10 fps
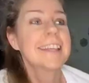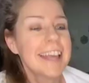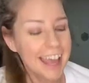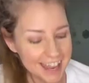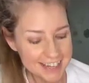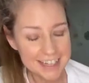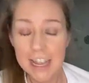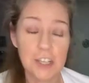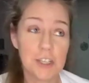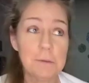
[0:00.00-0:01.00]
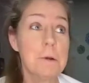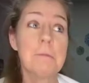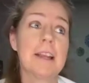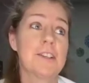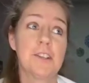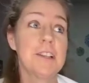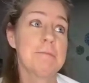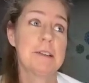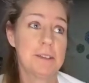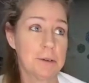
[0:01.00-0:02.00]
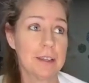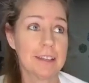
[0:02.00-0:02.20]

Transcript: Yes, she won't mind. She'll let me do